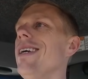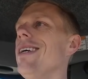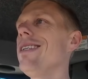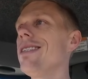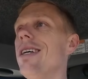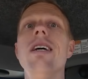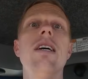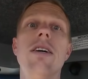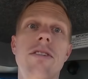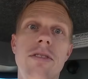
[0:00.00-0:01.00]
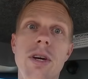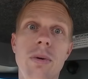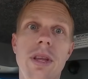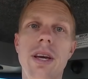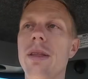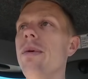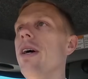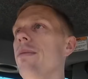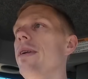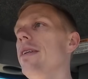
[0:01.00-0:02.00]
is filthy at the
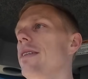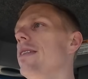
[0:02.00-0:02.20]
moment.